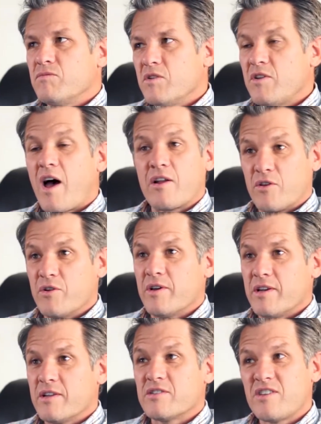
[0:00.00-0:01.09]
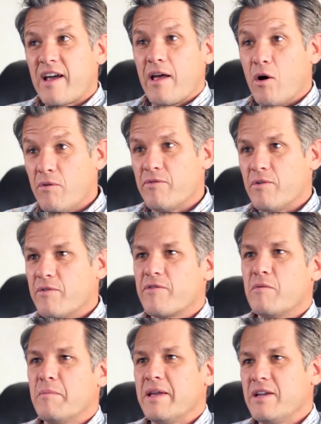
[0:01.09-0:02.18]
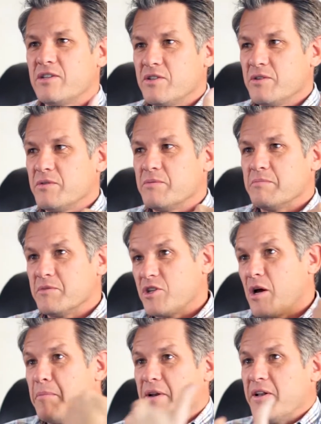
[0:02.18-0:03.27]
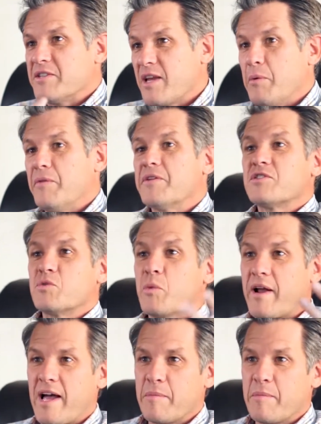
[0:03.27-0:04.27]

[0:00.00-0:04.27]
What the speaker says: not good. It's not helpful for me to jump in and say, well, this is what I